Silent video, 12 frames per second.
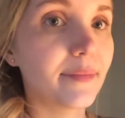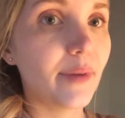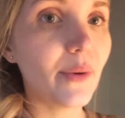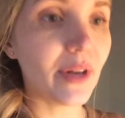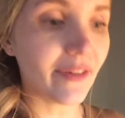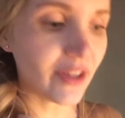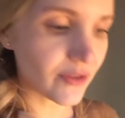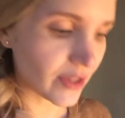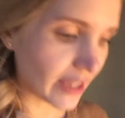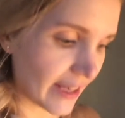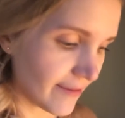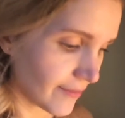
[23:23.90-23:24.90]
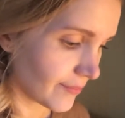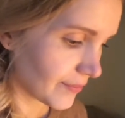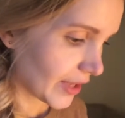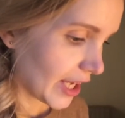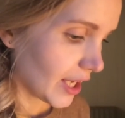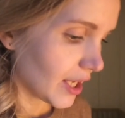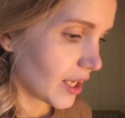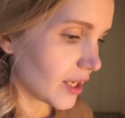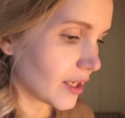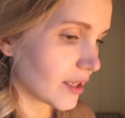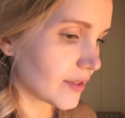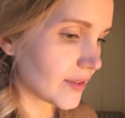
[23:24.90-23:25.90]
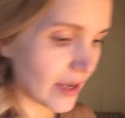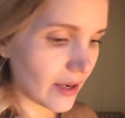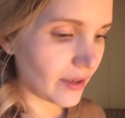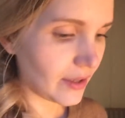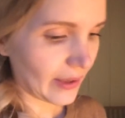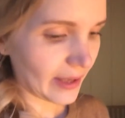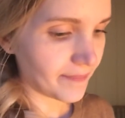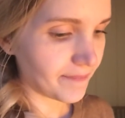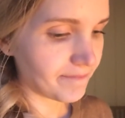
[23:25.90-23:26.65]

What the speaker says: But whatever, it's real life. So anyway,